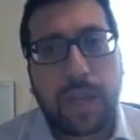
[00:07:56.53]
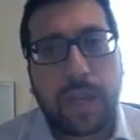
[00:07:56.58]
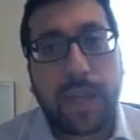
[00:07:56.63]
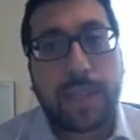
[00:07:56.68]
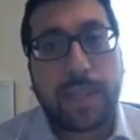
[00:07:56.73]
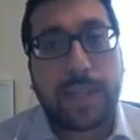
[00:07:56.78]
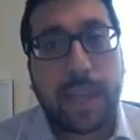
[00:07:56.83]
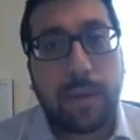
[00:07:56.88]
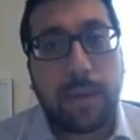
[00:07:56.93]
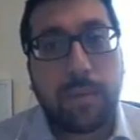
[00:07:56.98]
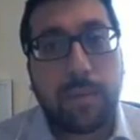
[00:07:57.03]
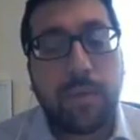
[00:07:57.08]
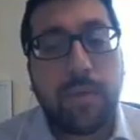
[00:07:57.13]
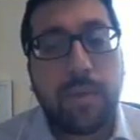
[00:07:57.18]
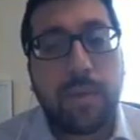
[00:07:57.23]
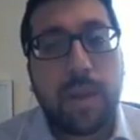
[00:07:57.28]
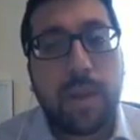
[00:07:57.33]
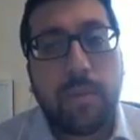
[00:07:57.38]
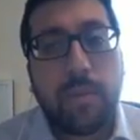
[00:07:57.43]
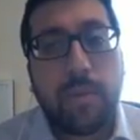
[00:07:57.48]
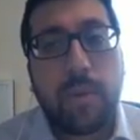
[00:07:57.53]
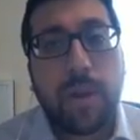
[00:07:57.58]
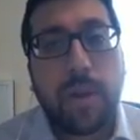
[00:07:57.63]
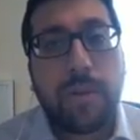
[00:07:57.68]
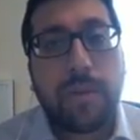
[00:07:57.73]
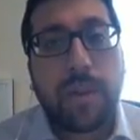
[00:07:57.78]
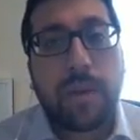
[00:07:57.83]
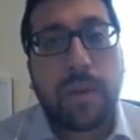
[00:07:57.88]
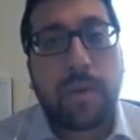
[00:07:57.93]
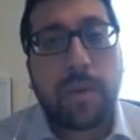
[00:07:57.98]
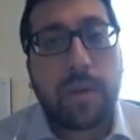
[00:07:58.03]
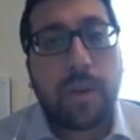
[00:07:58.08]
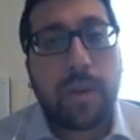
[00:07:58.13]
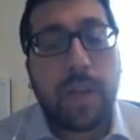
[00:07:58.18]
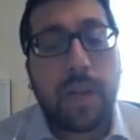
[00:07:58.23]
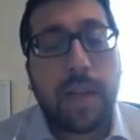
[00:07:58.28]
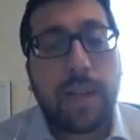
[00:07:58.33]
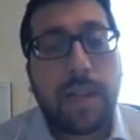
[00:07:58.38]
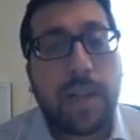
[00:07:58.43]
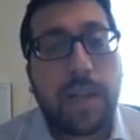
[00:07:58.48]
Hesebu. What if they
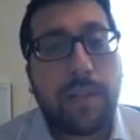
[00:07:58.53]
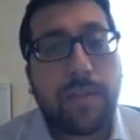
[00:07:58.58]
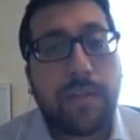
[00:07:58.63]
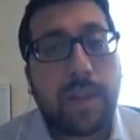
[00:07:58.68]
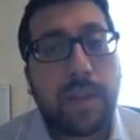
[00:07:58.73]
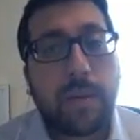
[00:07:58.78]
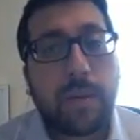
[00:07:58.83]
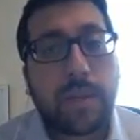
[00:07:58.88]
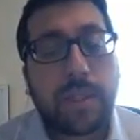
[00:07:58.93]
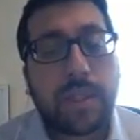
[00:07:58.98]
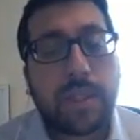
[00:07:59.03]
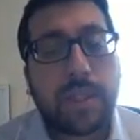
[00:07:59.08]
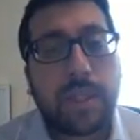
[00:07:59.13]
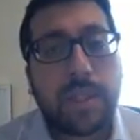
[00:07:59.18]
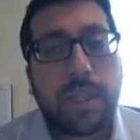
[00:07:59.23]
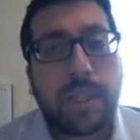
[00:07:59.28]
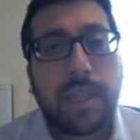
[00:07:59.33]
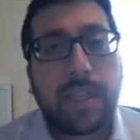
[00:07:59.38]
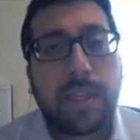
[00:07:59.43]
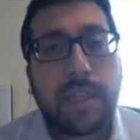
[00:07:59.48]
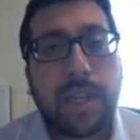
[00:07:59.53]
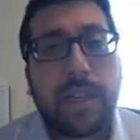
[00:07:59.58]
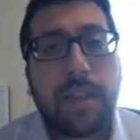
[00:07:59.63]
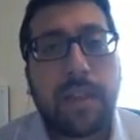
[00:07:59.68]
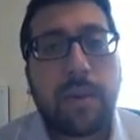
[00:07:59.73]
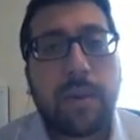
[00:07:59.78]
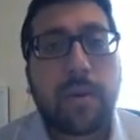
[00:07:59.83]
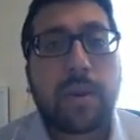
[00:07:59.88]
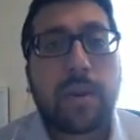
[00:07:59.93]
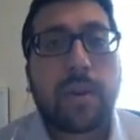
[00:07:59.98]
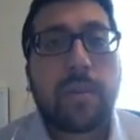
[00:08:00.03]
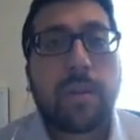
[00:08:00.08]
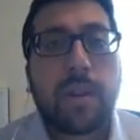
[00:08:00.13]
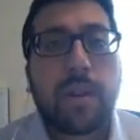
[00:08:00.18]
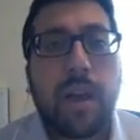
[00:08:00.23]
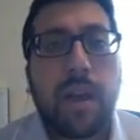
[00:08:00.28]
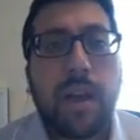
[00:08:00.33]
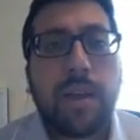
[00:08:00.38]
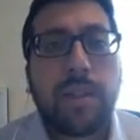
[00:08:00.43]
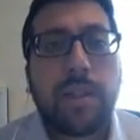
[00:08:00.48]
were sitting together, they were
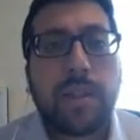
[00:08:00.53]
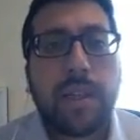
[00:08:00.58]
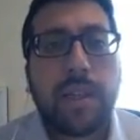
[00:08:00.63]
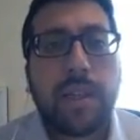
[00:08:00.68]
reclining